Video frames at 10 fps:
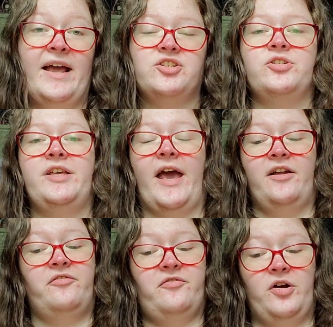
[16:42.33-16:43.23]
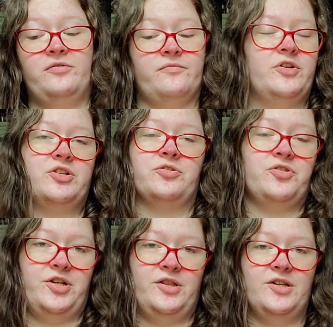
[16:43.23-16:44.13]
I actually had fun
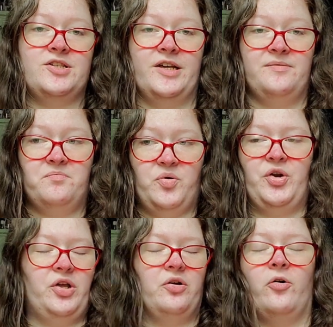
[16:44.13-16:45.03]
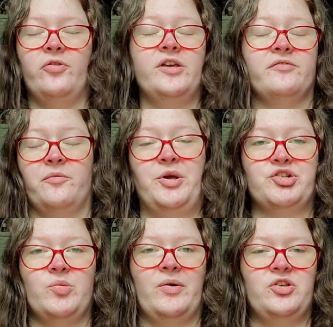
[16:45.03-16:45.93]
researching this and putting all the
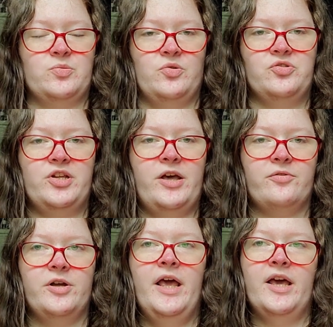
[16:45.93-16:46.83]
information about these moons together,